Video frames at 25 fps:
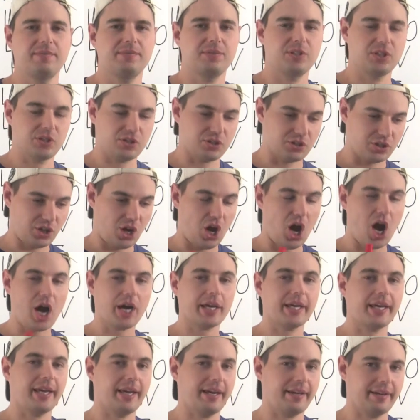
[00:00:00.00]
just
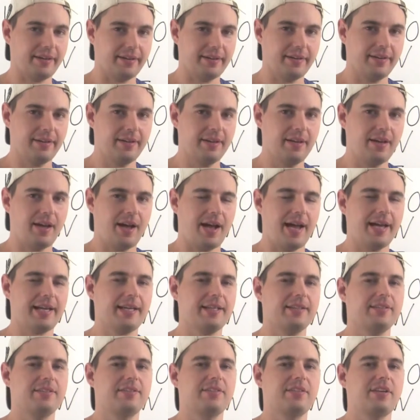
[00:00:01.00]
talking, I
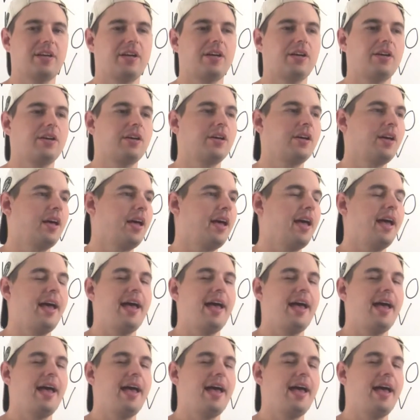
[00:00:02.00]
can say,